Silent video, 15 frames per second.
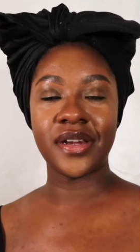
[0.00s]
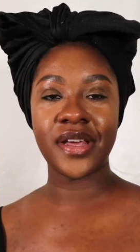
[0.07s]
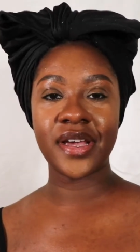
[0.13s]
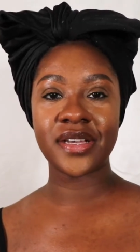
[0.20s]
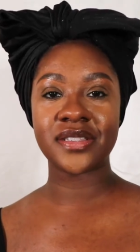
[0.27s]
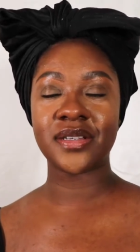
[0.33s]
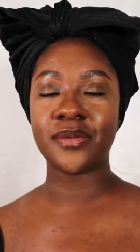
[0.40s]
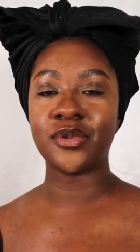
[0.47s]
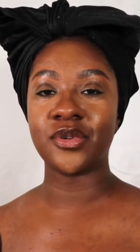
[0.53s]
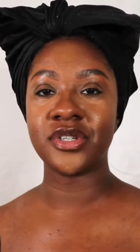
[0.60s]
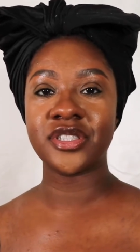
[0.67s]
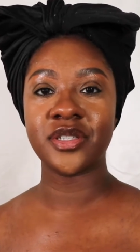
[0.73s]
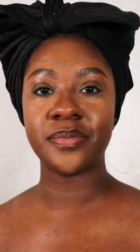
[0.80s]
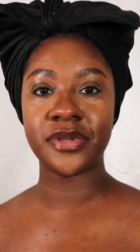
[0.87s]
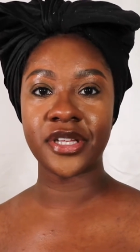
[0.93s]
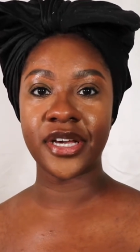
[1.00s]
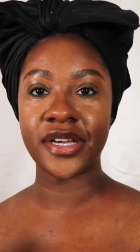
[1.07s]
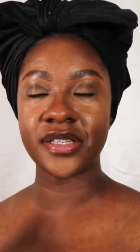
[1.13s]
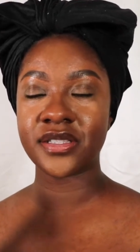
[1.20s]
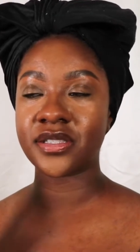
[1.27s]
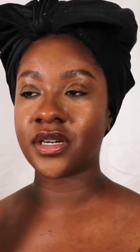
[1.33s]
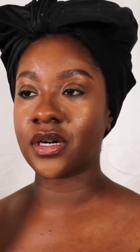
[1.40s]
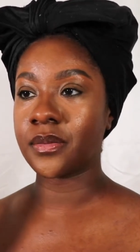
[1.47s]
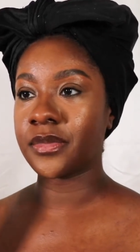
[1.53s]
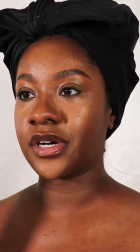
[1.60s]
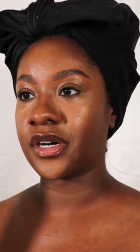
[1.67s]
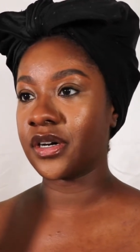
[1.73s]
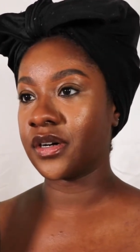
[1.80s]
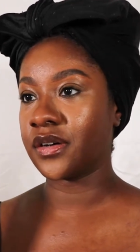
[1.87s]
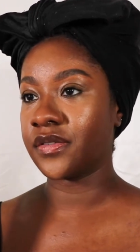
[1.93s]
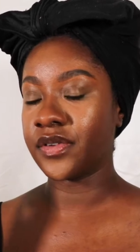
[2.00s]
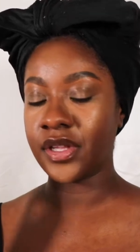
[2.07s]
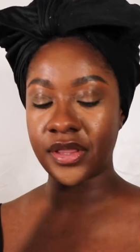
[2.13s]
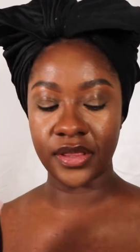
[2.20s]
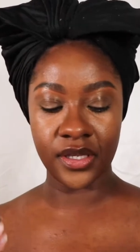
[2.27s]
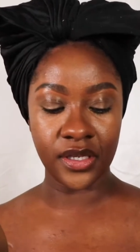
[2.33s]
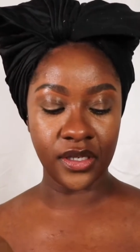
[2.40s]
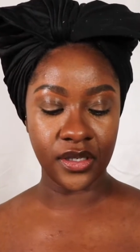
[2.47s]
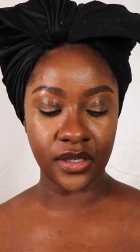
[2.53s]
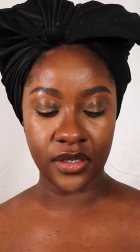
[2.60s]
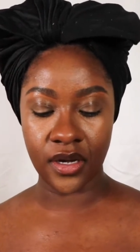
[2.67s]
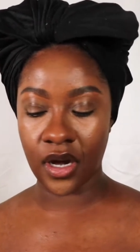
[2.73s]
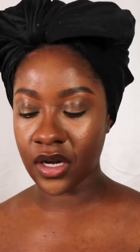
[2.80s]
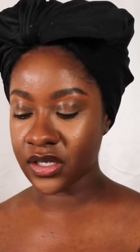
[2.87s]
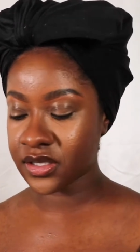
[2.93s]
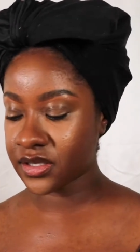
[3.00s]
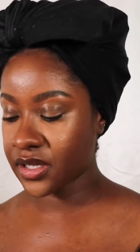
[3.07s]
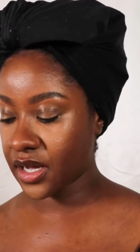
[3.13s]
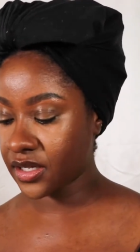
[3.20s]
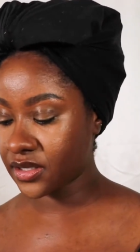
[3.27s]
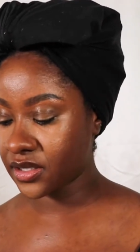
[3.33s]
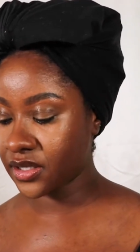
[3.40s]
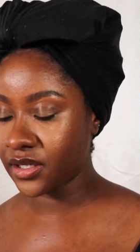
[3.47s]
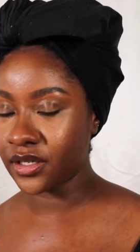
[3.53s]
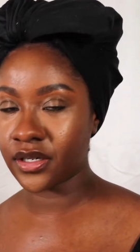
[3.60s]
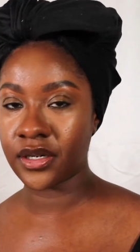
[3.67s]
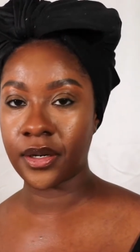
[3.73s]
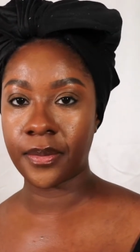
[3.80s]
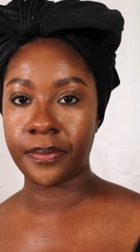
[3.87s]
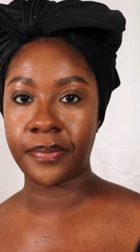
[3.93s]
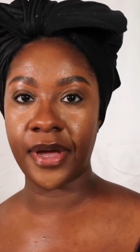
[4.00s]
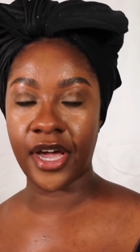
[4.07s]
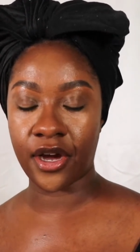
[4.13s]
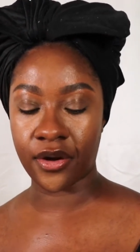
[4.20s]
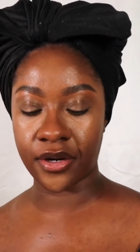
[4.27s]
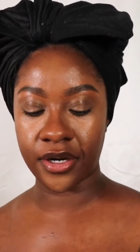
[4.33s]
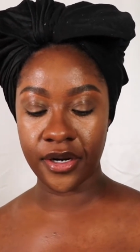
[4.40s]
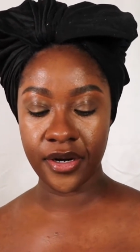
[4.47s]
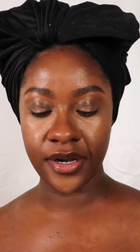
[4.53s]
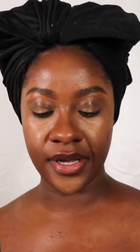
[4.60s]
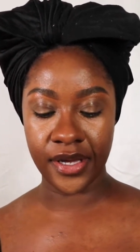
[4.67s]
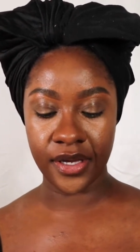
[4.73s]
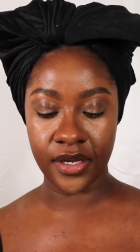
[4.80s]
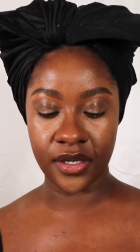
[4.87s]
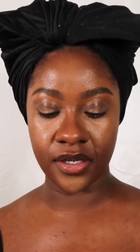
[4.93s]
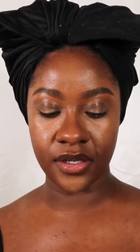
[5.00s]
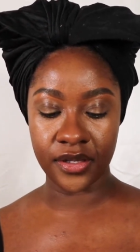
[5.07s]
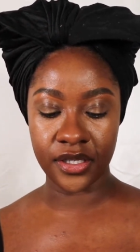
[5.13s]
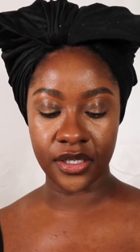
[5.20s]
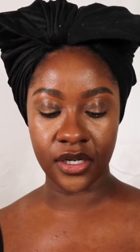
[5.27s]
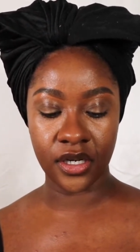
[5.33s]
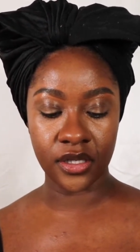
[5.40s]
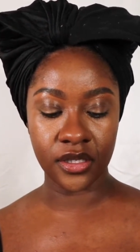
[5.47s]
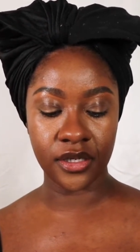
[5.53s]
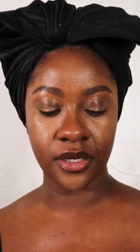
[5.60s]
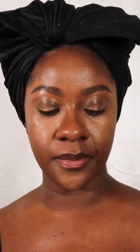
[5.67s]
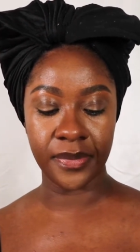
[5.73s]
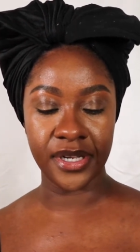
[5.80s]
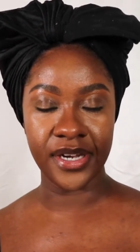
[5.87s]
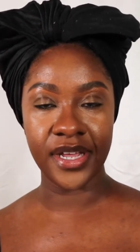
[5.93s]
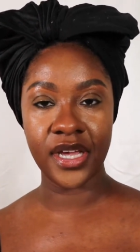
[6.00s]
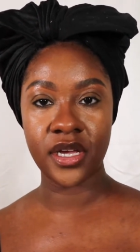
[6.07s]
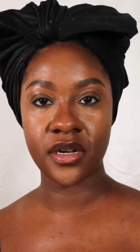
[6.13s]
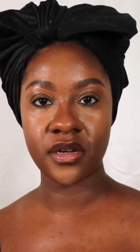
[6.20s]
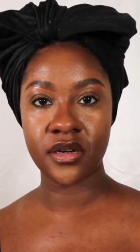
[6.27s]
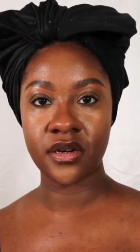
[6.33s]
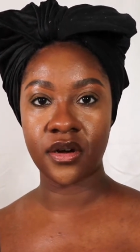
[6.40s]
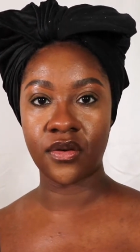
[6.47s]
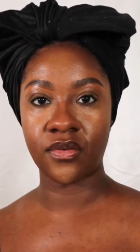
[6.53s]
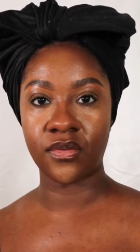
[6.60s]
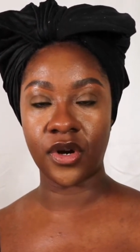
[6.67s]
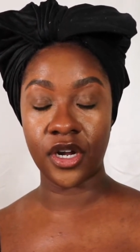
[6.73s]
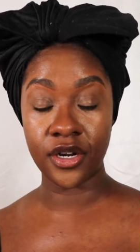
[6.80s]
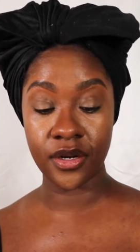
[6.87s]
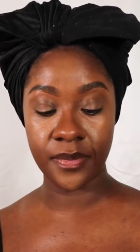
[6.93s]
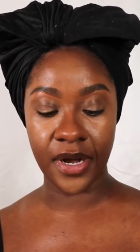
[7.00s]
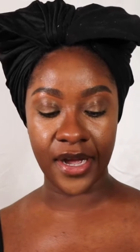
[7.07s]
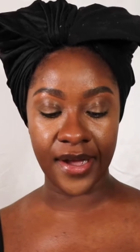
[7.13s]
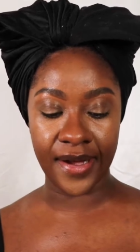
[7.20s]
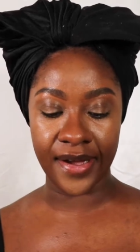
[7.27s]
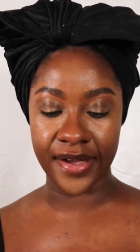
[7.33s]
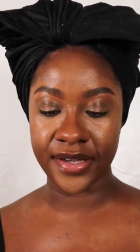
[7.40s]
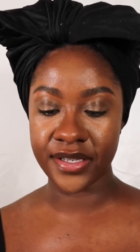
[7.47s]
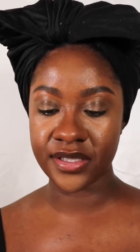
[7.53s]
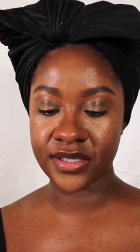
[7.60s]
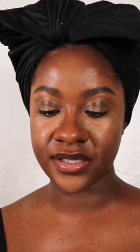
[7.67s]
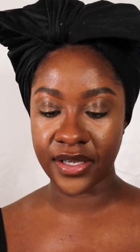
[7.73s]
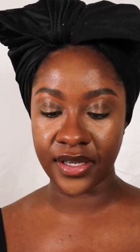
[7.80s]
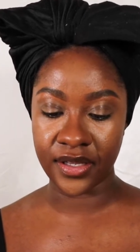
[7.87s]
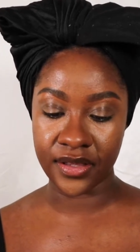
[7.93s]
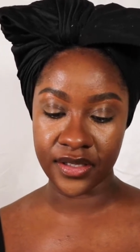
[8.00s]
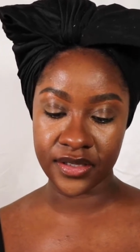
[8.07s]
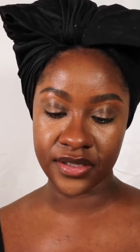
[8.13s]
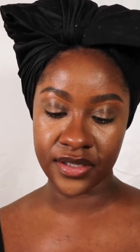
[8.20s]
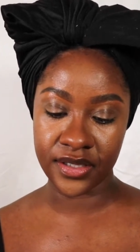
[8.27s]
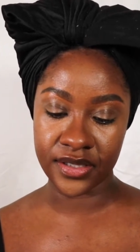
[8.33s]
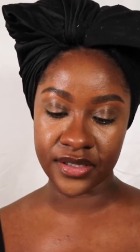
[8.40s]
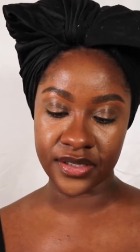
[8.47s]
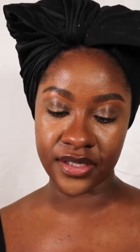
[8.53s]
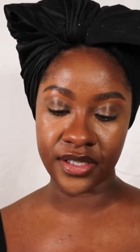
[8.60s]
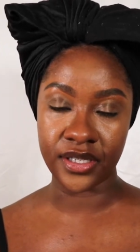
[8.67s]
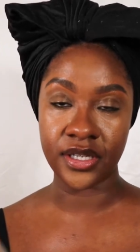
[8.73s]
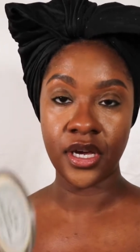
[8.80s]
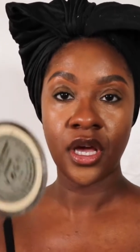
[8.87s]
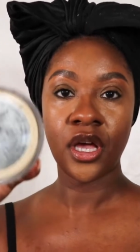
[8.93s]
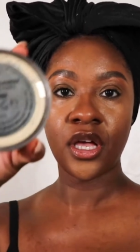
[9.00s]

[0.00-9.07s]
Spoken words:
next, I'm going to place some of the Anastasia powder in the color Banana under my eyes. And this is the